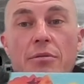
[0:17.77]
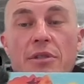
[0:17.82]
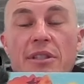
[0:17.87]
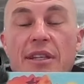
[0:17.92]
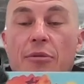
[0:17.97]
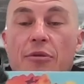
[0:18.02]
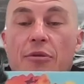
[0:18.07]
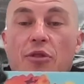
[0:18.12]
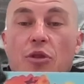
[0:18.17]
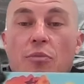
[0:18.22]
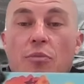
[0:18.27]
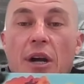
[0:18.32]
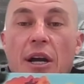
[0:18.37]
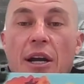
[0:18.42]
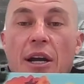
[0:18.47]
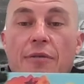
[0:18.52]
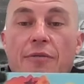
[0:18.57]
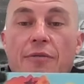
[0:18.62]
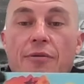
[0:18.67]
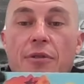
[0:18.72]
Some of you
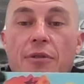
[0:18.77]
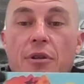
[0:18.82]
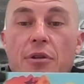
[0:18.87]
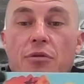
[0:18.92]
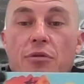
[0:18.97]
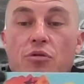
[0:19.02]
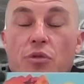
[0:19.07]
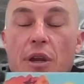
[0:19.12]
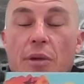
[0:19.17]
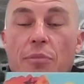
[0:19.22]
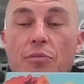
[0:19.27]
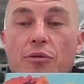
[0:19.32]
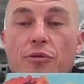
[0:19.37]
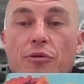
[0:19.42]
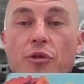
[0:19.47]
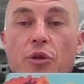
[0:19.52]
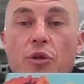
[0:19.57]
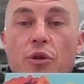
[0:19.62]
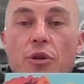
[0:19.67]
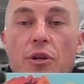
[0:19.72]
may have read
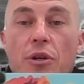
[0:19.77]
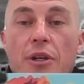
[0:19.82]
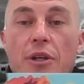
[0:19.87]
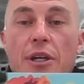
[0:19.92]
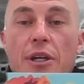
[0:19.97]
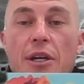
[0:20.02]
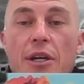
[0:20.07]
before.